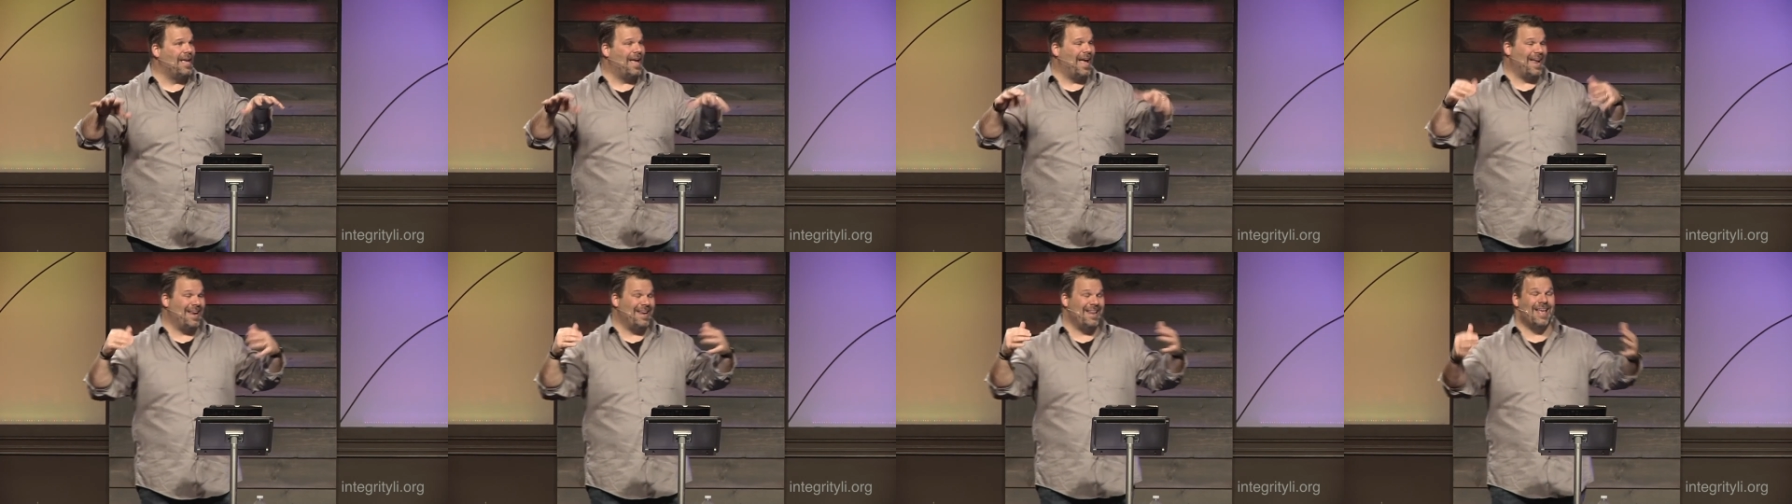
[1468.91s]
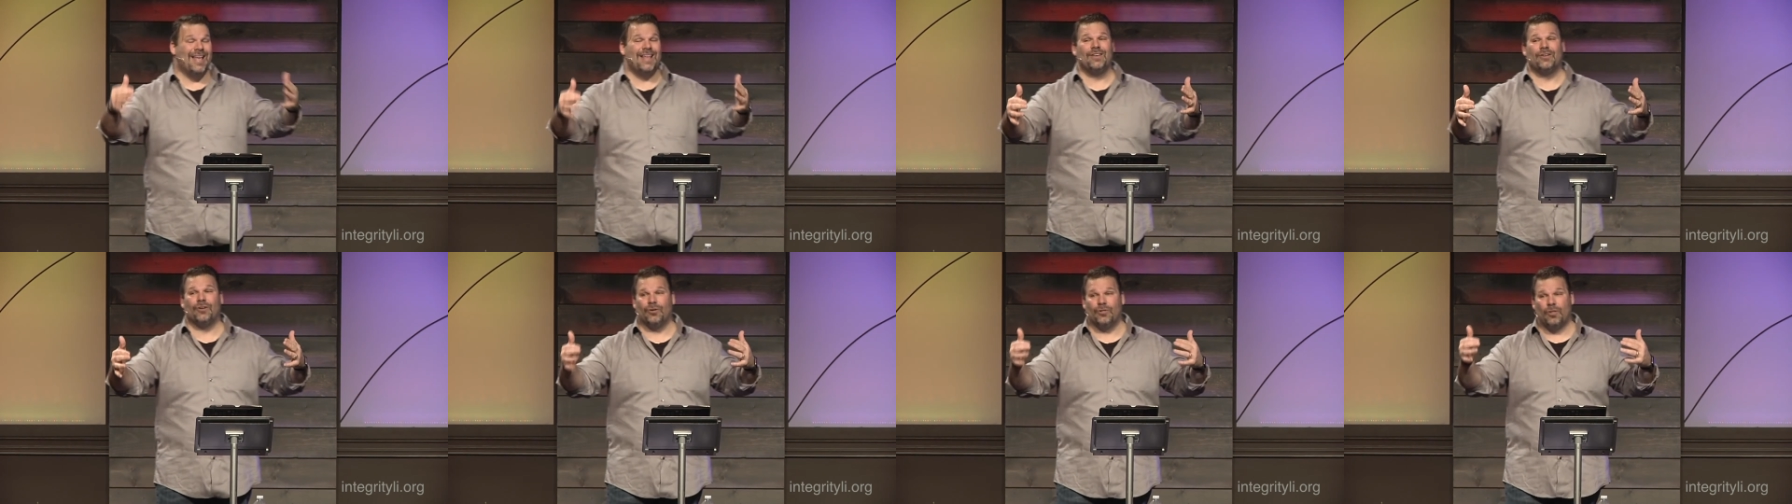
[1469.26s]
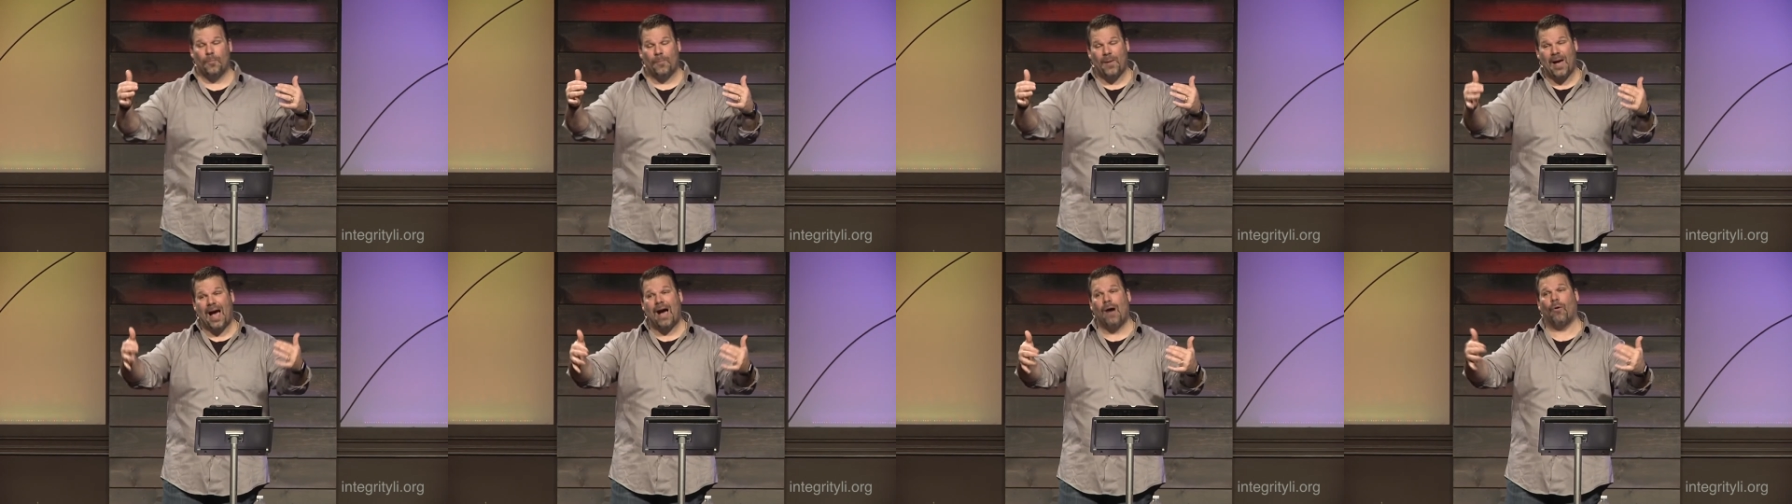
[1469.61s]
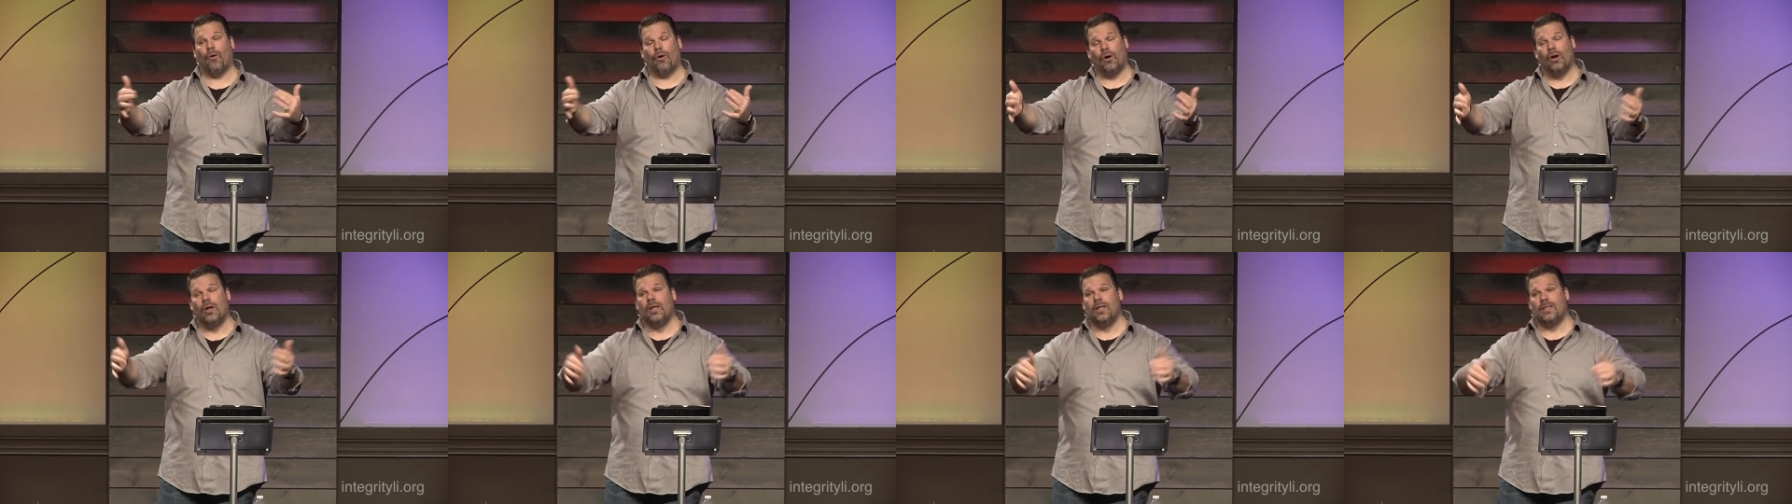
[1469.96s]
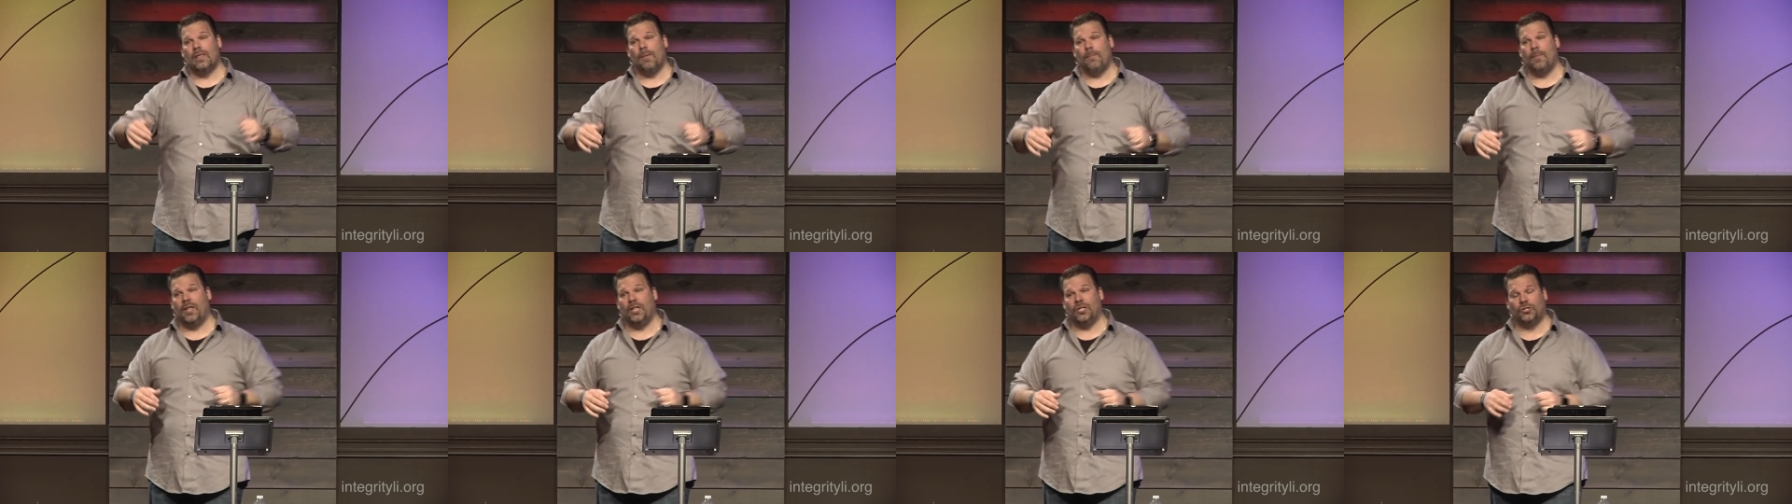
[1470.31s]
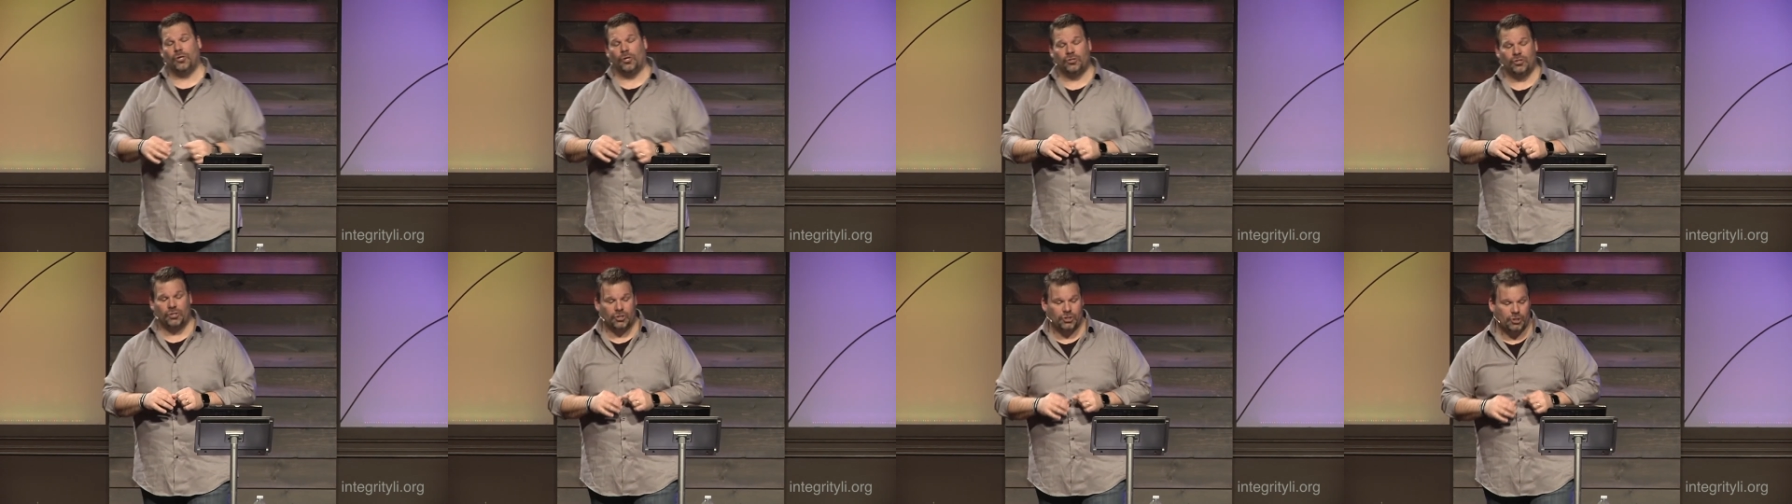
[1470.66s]
and hinder the power that many
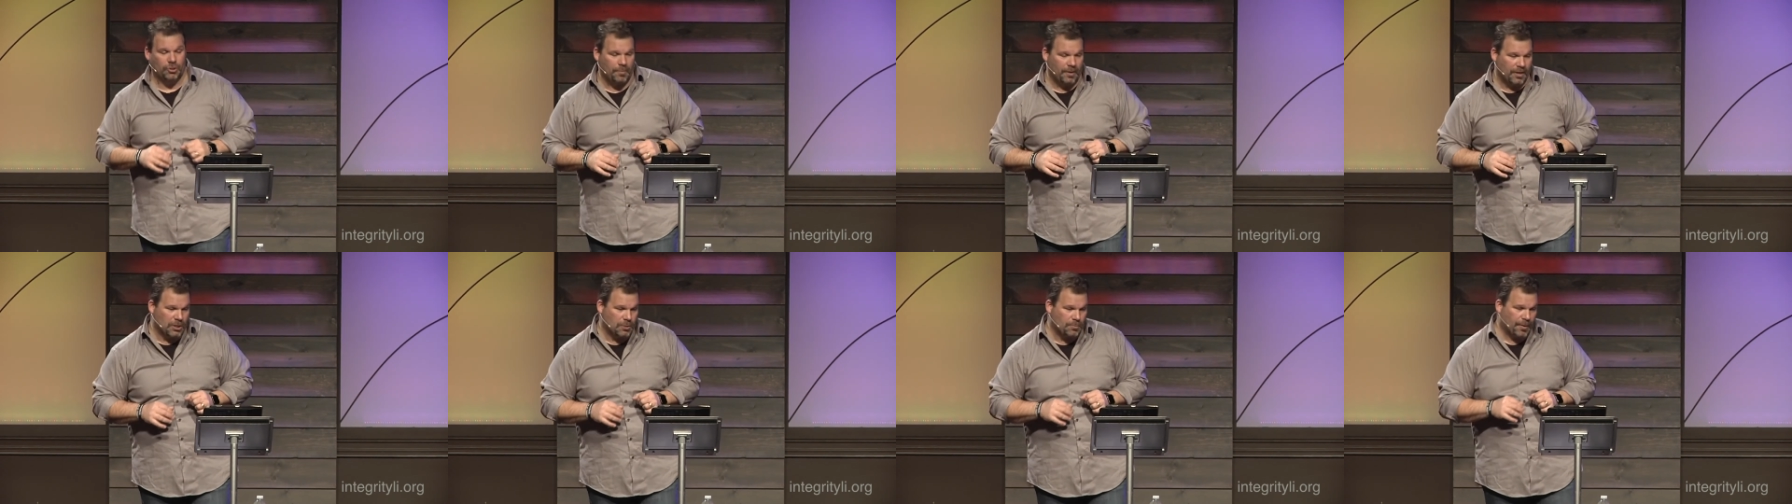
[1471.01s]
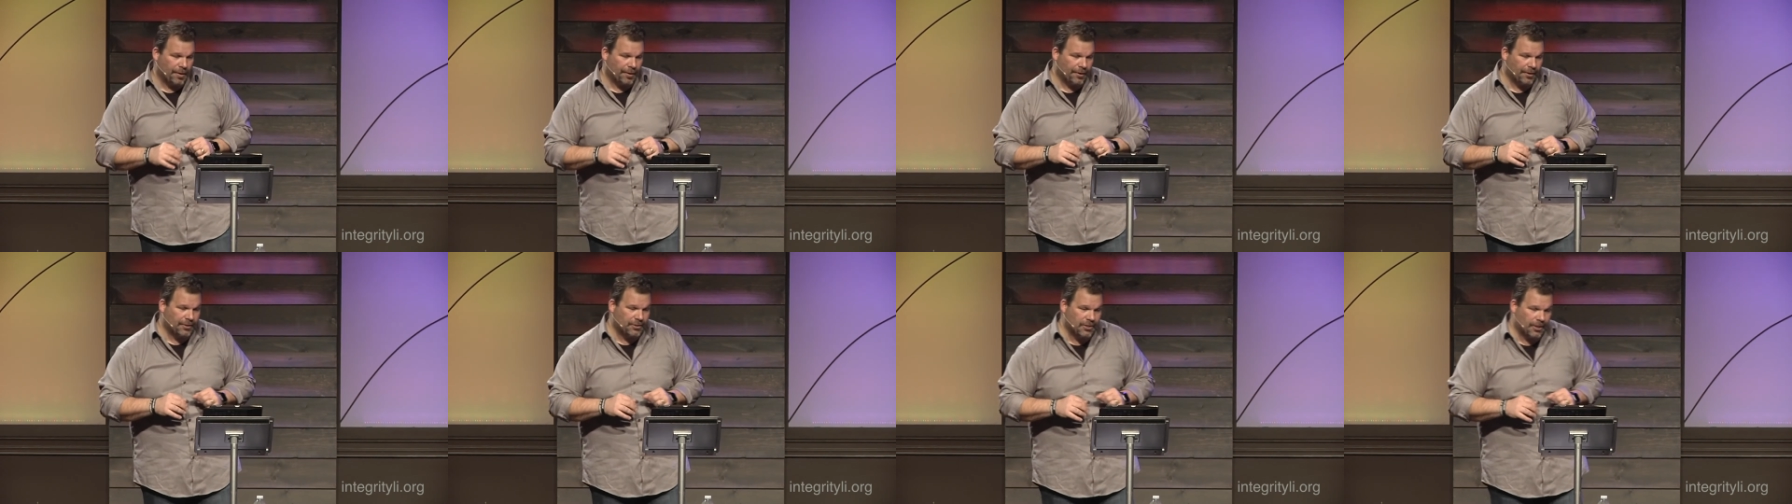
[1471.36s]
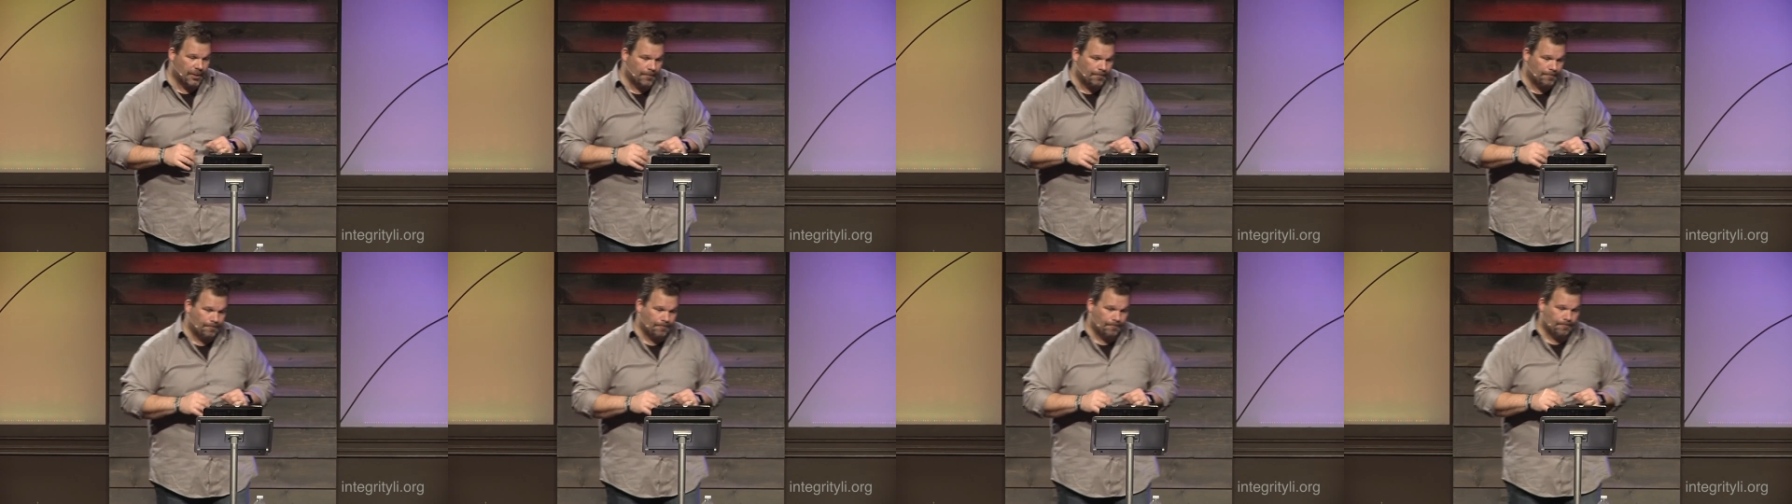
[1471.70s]
churches should be experiencing.